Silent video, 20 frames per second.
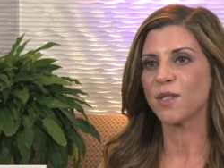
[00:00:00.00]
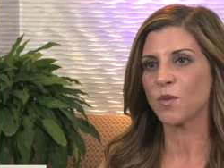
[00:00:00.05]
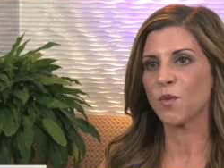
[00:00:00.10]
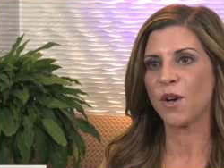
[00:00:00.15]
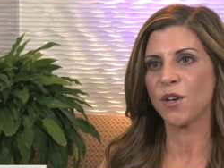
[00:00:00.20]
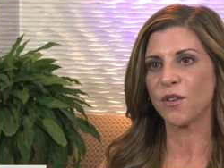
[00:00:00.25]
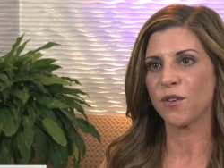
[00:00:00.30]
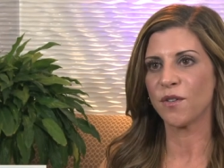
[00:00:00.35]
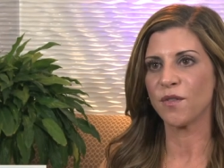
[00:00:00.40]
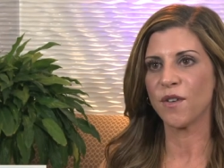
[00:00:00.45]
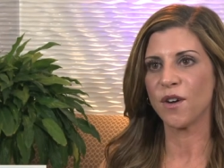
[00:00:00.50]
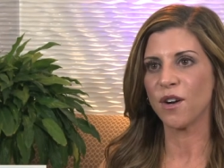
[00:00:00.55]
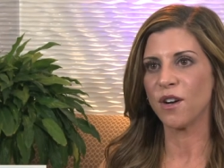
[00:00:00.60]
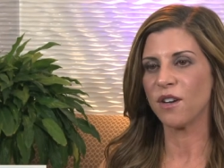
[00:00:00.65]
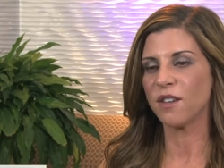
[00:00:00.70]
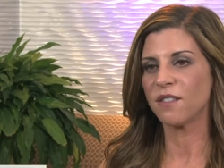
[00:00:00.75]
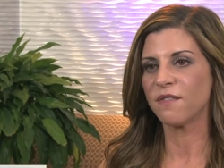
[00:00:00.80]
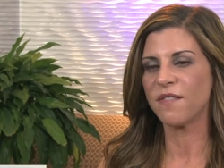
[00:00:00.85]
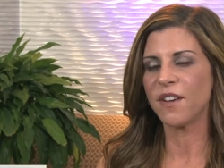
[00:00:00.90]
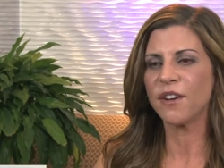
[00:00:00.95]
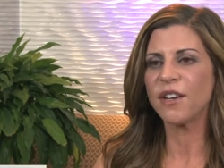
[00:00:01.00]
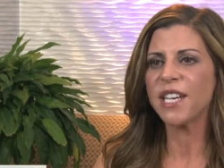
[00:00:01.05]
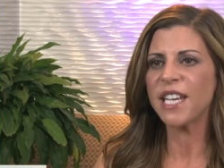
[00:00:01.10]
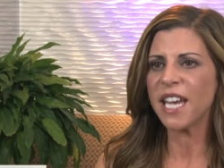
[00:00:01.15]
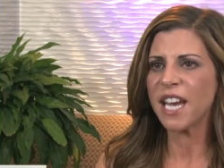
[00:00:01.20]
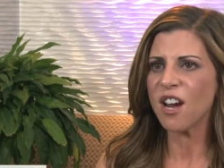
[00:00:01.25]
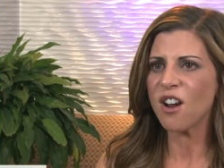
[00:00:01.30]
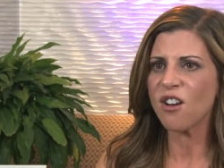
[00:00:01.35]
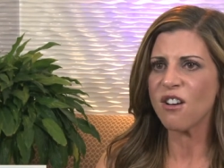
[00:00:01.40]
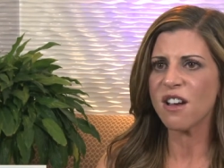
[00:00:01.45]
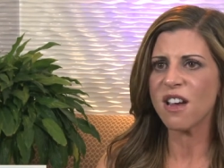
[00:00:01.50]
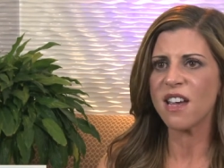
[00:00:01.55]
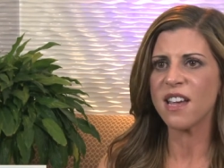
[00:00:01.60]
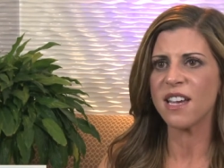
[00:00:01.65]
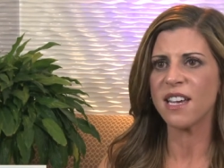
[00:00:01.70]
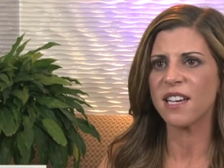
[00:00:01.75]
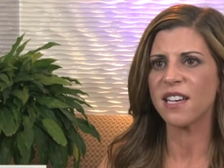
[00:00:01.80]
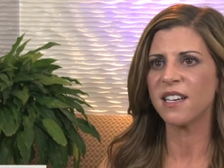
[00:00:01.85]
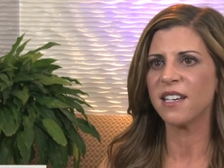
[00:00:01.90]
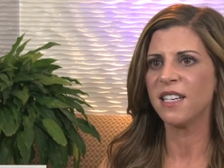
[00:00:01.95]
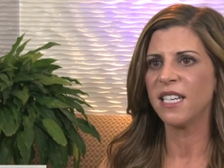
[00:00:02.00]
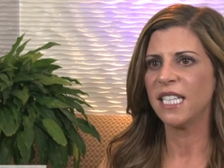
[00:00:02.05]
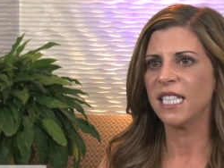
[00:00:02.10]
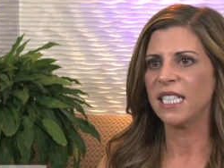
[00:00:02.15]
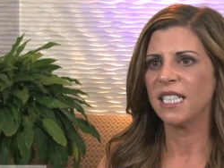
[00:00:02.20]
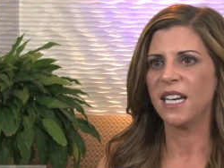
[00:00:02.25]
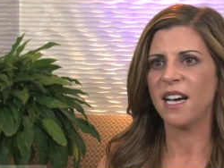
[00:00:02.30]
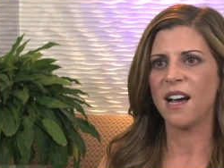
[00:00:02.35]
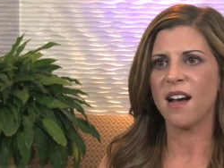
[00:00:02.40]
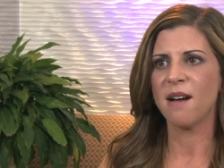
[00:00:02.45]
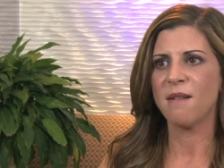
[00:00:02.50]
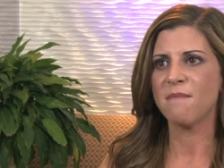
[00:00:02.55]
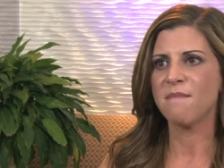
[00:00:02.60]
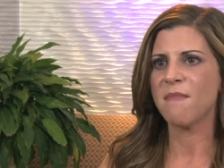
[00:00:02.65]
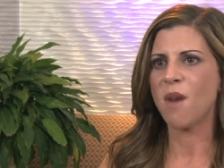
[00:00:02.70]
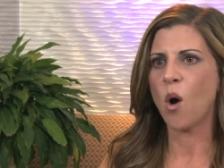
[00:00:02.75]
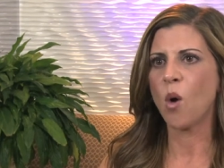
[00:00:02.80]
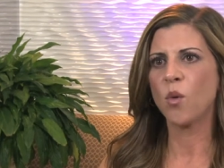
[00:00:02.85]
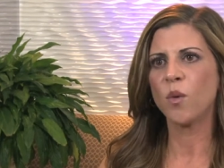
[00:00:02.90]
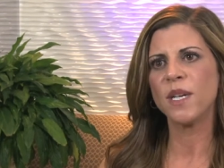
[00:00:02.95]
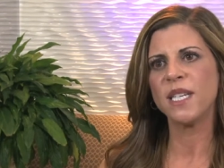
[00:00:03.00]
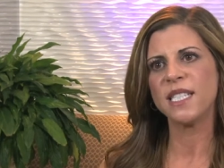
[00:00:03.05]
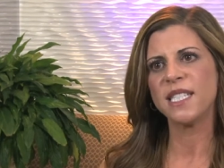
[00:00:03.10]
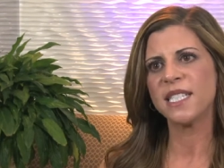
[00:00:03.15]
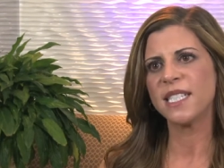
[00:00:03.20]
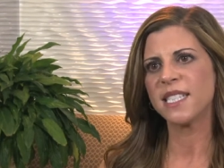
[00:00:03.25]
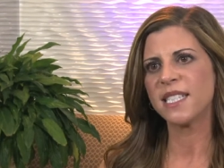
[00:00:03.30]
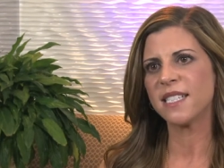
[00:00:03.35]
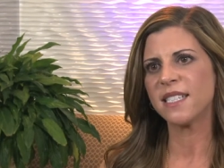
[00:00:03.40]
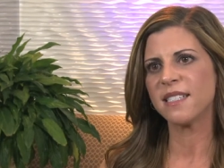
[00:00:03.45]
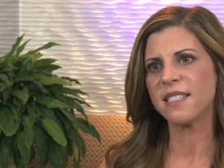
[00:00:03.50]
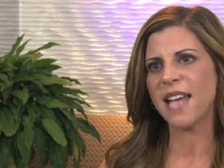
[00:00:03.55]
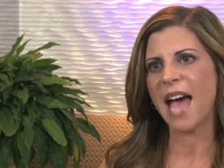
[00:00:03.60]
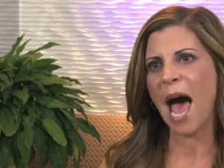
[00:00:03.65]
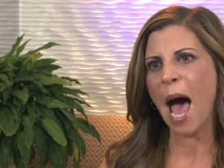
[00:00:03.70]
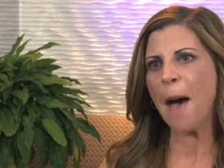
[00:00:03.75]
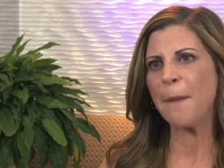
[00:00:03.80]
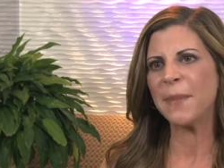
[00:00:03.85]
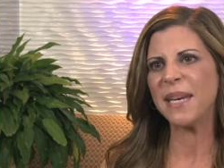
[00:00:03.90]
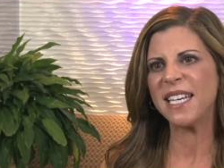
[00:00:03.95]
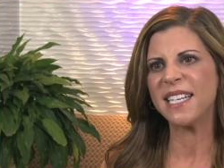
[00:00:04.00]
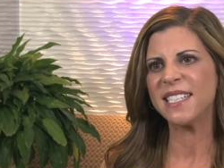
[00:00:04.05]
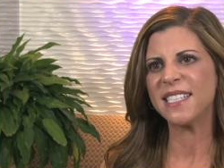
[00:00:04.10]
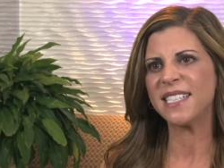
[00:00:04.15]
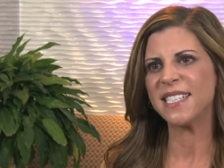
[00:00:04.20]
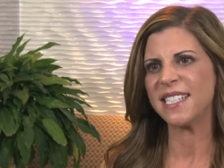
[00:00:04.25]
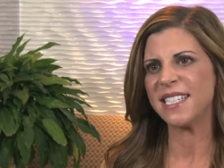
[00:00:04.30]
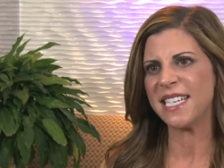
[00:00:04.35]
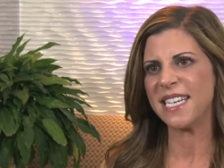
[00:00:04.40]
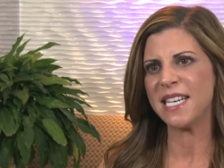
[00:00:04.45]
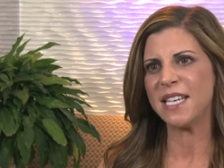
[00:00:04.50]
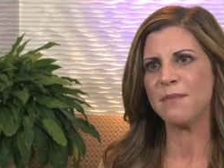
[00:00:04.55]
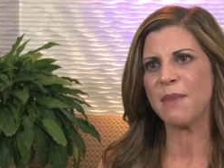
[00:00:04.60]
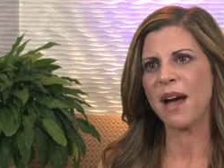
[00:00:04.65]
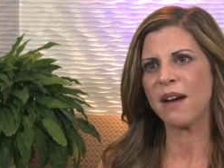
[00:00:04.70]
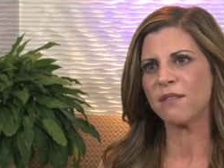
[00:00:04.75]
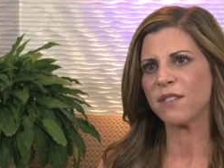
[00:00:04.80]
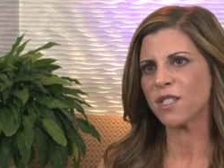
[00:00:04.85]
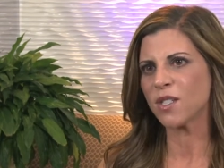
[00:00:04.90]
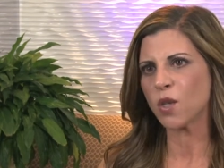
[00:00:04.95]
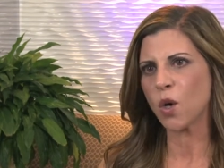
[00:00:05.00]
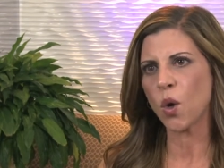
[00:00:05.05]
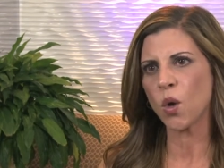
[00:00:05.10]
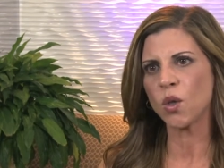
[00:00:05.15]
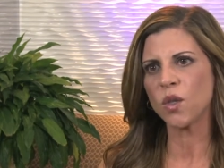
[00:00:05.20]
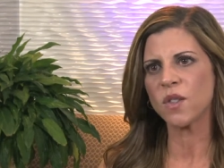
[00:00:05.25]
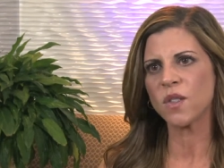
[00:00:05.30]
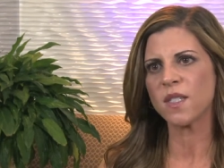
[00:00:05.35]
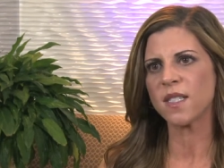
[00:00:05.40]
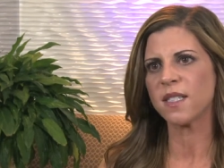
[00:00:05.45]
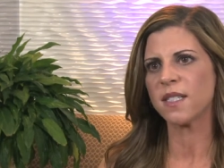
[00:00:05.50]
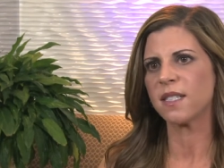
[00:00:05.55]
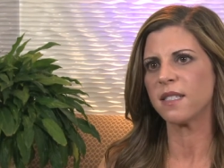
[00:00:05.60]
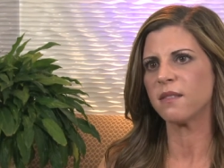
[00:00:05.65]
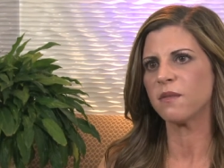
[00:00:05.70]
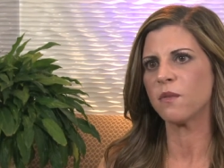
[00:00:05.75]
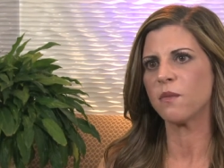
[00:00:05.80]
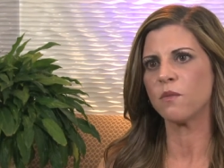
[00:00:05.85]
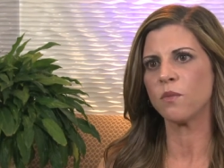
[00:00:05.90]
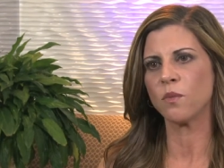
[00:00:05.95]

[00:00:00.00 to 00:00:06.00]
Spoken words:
was wonderful, very caring, always happy to see my results,